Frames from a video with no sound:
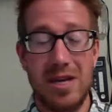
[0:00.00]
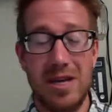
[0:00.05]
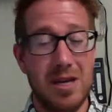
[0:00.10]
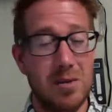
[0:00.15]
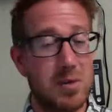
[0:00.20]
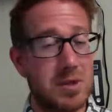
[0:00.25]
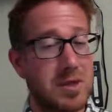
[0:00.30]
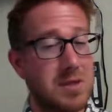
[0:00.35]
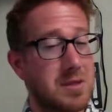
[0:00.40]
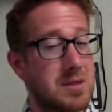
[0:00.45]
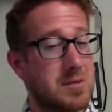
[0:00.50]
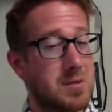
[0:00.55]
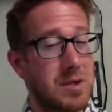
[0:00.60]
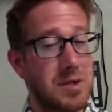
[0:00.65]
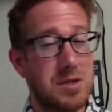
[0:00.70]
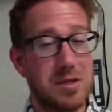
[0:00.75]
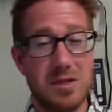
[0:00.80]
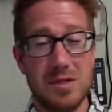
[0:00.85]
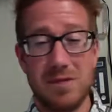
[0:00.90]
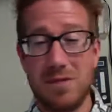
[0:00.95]
But the
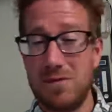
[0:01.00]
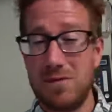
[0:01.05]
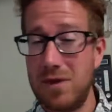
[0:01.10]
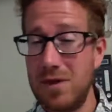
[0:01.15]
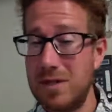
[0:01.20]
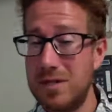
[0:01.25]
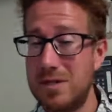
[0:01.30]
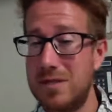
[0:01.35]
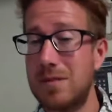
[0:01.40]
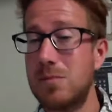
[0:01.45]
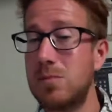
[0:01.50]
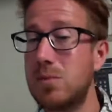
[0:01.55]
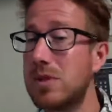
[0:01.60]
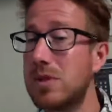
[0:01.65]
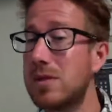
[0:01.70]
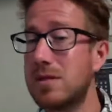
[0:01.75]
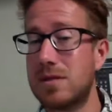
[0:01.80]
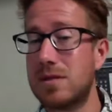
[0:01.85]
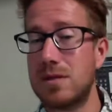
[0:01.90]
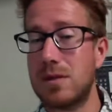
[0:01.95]
sponge is a very
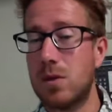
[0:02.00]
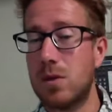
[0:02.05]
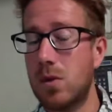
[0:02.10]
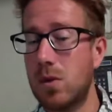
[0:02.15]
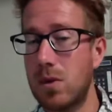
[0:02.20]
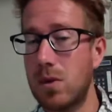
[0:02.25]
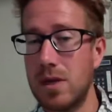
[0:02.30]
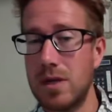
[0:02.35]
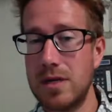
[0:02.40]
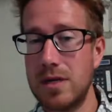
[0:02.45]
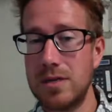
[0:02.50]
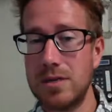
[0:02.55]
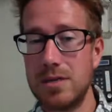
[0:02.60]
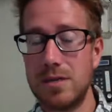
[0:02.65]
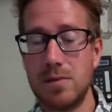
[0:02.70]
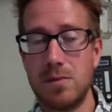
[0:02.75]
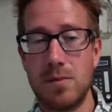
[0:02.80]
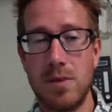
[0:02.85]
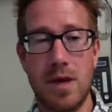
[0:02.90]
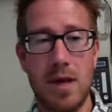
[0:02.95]
simplistic
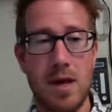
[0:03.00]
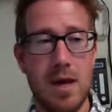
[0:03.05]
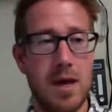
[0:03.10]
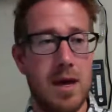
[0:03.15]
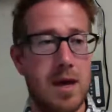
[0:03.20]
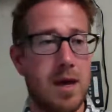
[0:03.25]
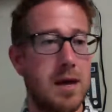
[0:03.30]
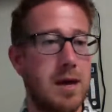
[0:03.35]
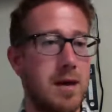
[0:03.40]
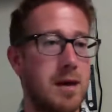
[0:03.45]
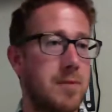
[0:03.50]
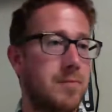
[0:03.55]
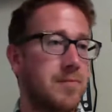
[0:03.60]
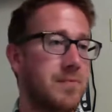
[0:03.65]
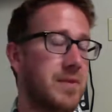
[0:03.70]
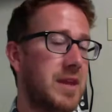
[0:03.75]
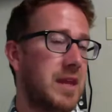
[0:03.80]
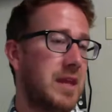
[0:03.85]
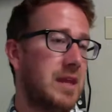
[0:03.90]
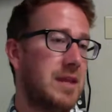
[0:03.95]
organism.
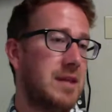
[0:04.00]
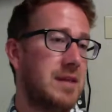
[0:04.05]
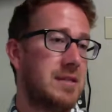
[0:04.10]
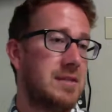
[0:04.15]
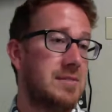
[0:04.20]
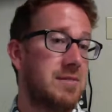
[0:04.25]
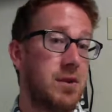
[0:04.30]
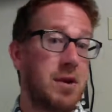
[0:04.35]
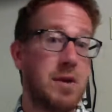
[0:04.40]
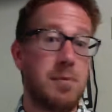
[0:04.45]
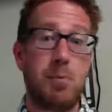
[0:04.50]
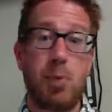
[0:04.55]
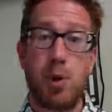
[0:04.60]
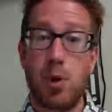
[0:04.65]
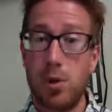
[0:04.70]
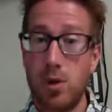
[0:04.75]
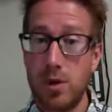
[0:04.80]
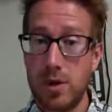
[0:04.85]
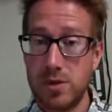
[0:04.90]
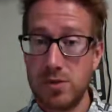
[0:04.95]
It's very
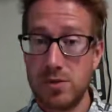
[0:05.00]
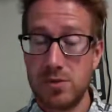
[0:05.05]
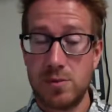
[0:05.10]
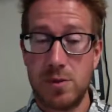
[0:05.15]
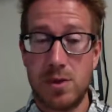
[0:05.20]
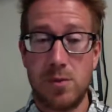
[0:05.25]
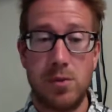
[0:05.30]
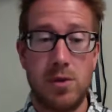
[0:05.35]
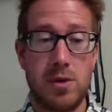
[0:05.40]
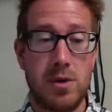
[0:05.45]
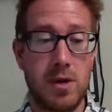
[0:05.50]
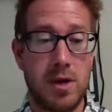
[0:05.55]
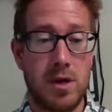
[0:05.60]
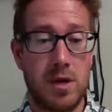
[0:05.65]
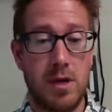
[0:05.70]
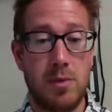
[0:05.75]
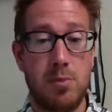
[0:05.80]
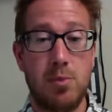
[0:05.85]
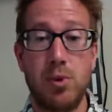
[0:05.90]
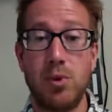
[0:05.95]
porous. Remember,
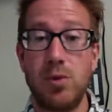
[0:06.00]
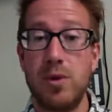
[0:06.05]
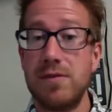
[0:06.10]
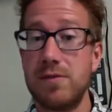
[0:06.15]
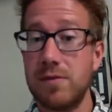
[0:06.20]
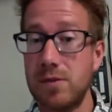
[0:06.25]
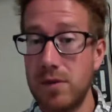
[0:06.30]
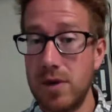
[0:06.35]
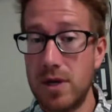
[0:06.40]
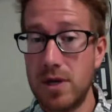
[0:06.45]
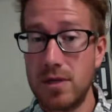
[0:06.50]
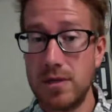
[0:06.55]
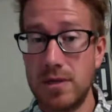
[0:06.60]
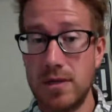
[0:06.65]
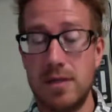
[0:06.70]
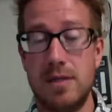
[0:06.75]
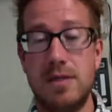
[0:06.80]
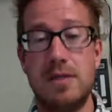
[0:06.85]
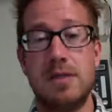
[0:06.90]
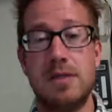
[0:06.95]
porifera
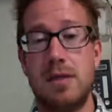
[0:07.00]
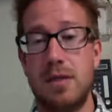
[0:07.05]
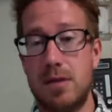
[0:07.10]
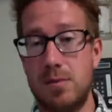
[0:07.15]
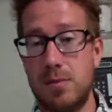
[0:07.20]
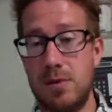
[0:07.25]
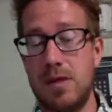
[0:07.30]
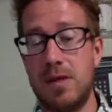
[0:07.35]
is going to be the